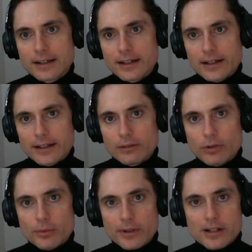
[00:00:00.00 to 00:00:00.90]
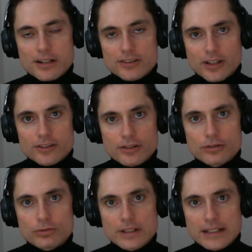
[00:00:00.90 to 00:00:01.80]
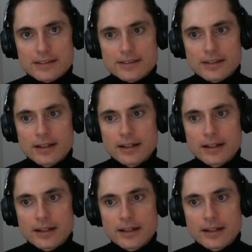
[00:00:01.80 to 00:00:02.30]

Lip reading: where we're going to discuss those readings.